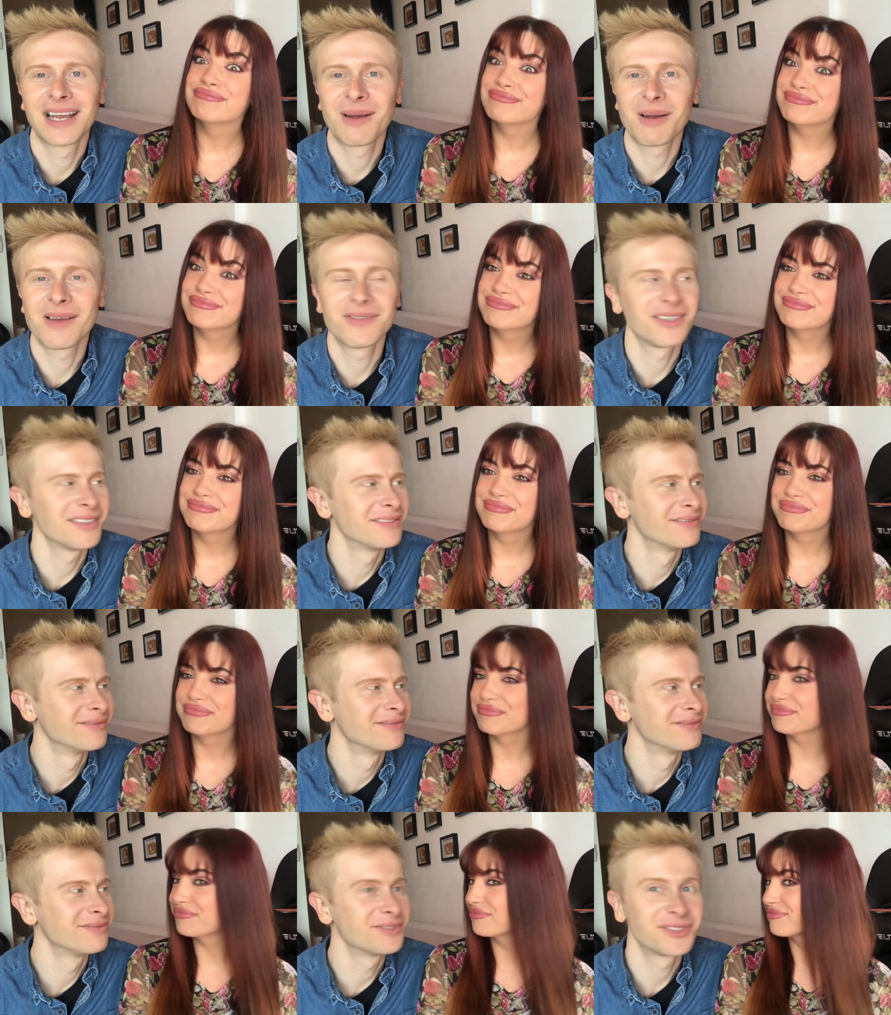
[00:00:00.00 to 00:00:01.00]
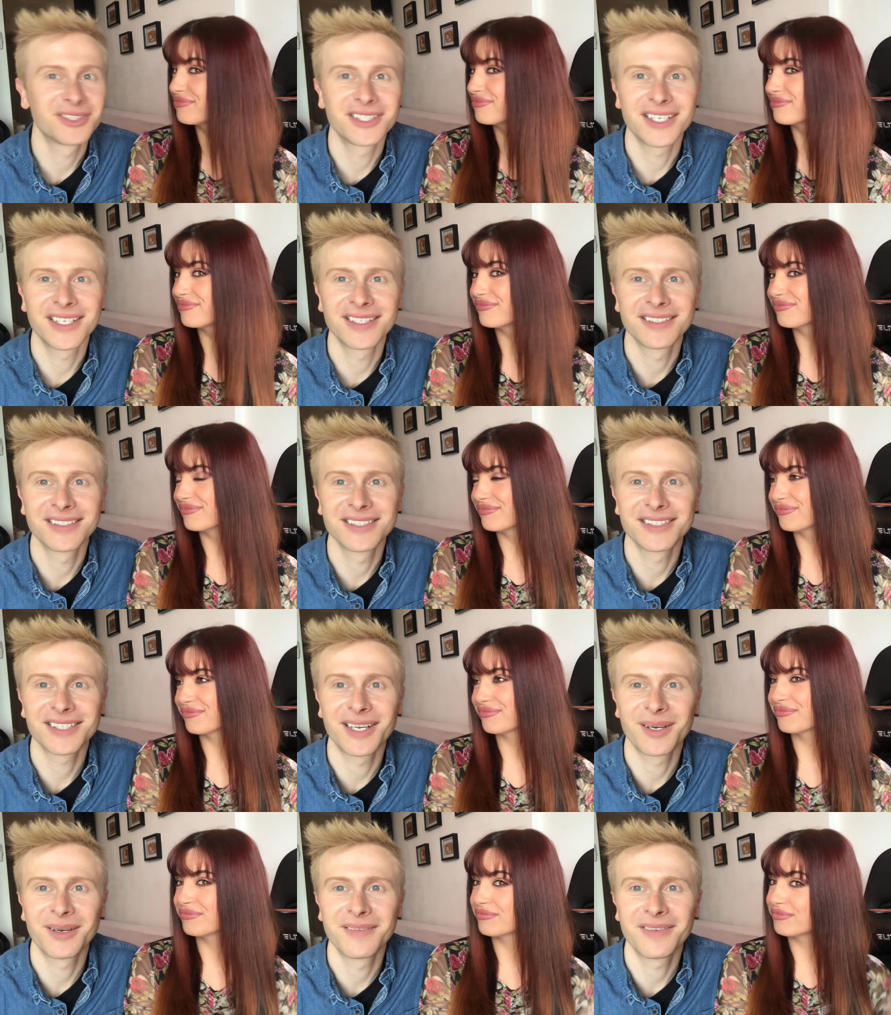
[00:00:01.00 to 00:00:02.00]
Speaker 1: However, today
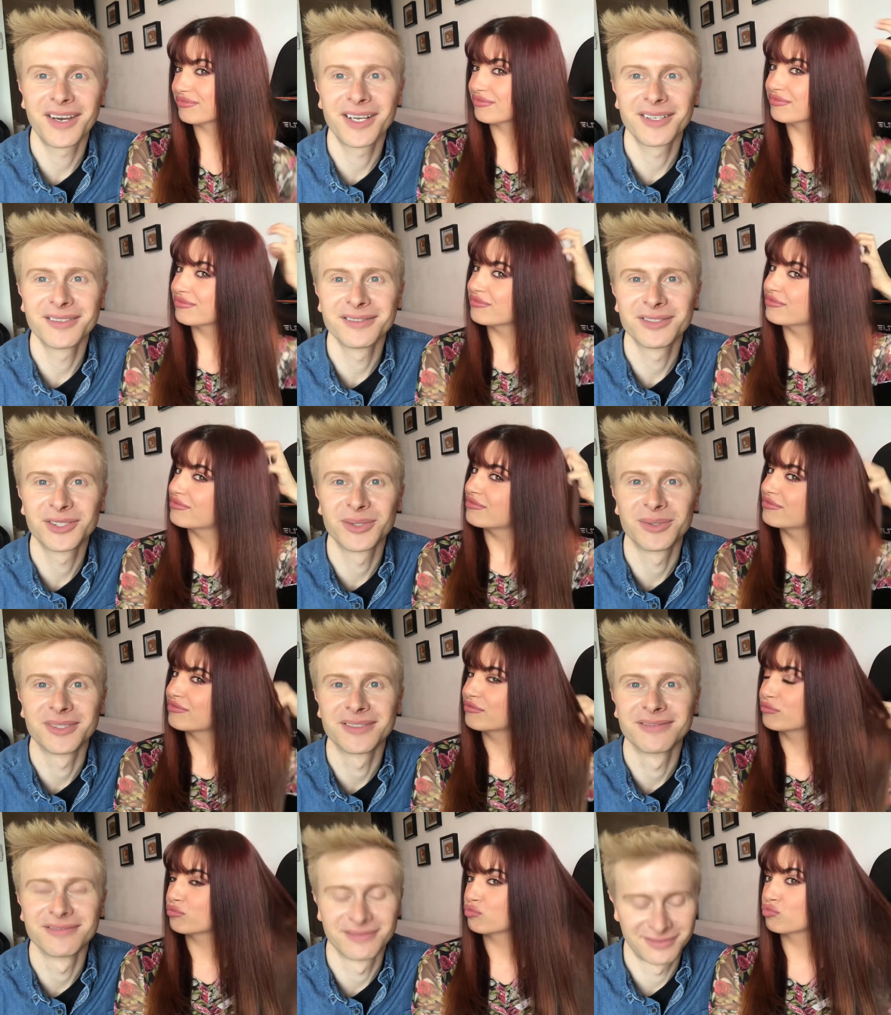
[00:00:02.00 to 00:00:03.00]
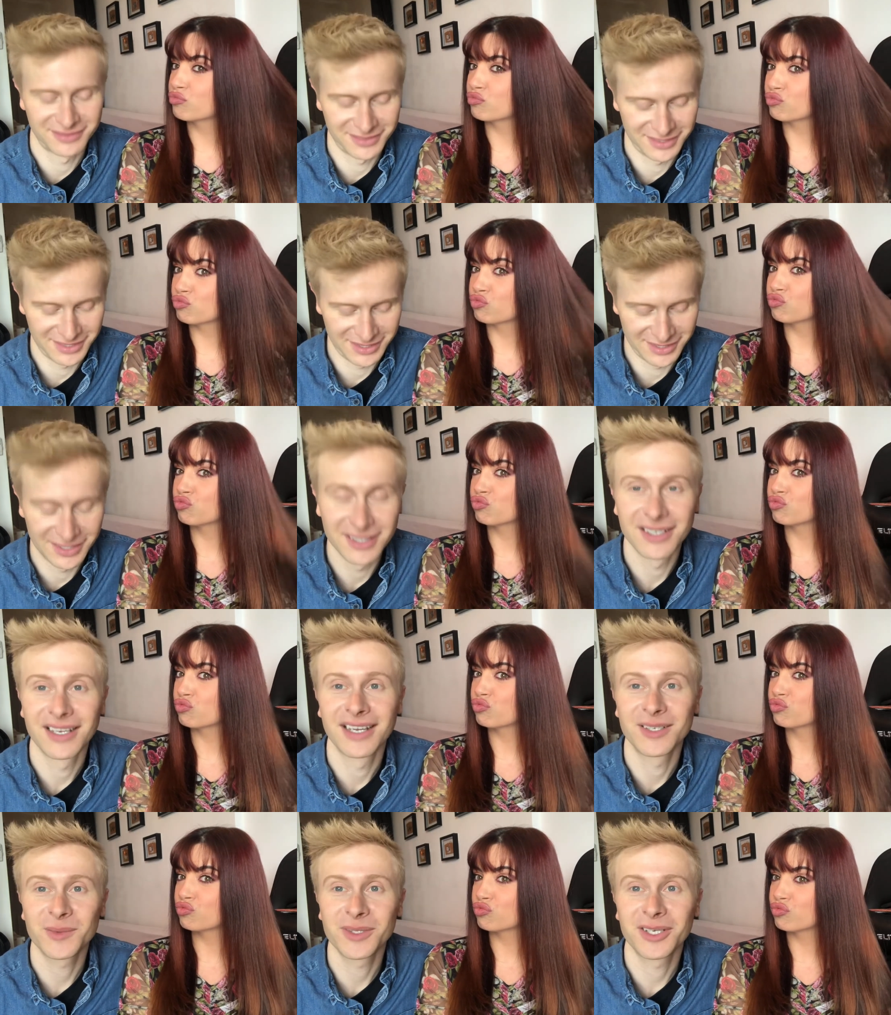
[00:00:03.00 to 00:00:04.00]
is our final shoot
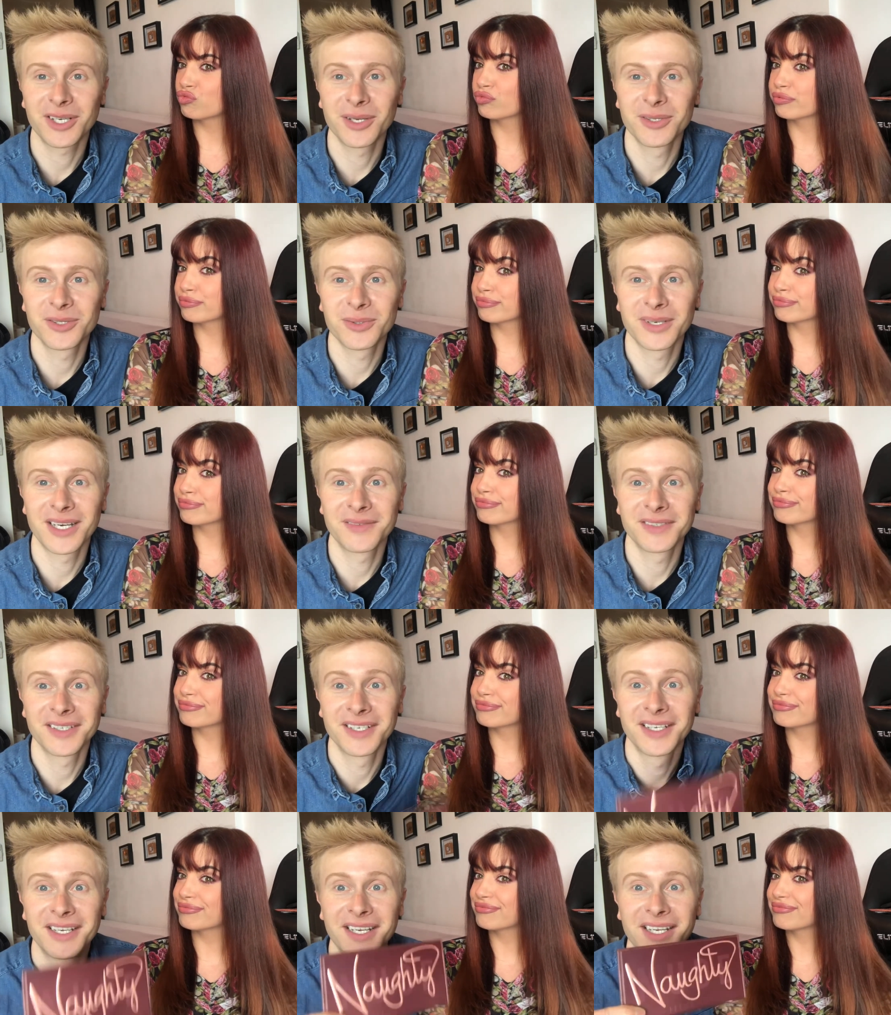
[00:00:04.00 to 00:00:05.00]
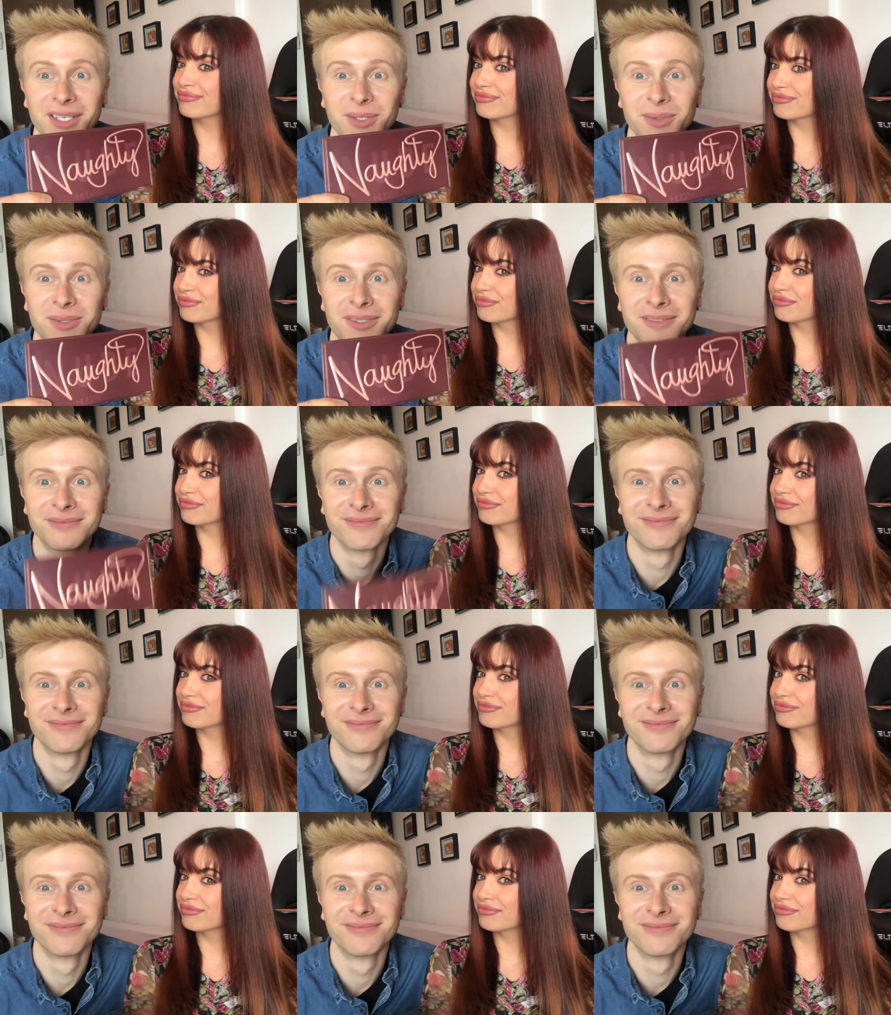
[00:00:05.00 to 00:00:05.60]
and we are going to have a hoot.